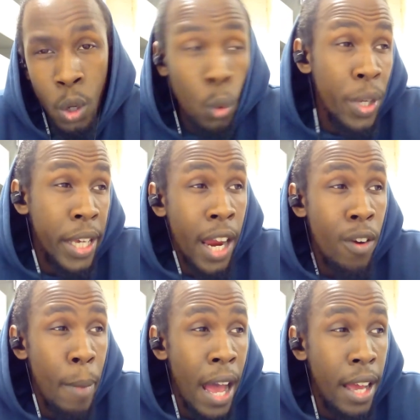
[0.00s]
All we care
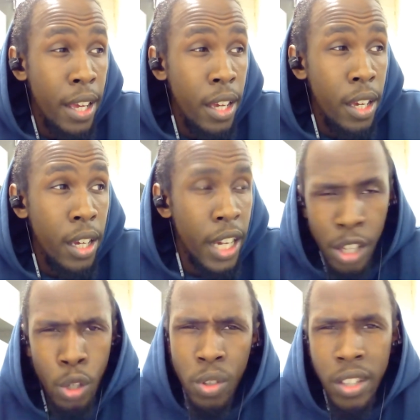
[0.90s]
about
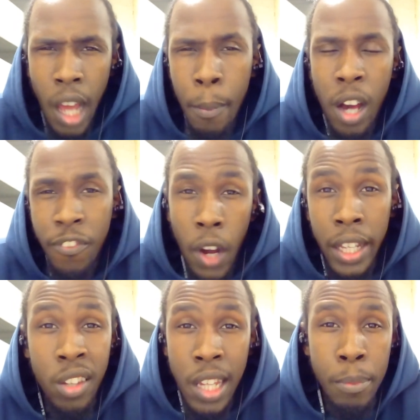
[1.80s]
is using dumbass
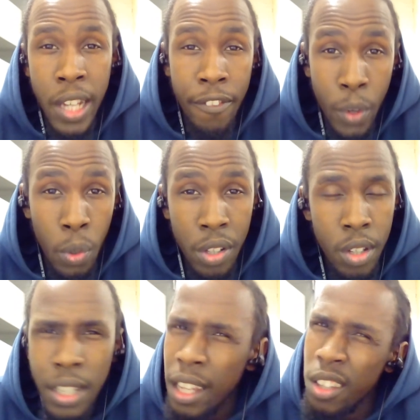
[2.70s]
fucking Snapchat
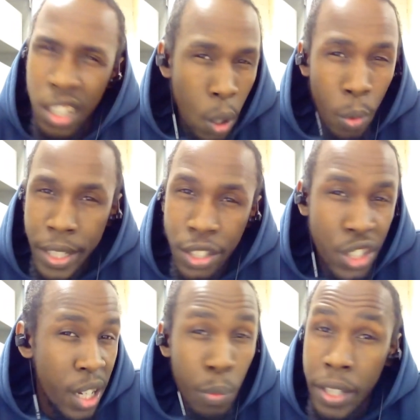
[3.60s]
filters. That's the only
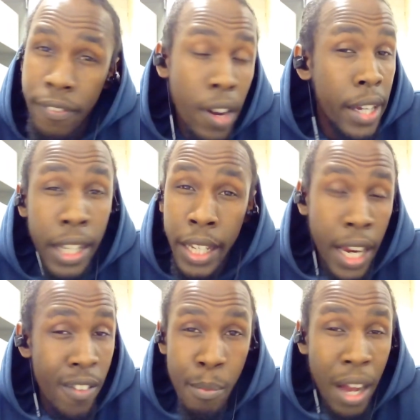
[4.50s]
shit we fucking
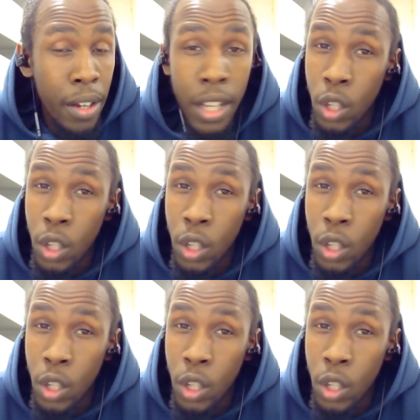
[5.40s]
care about.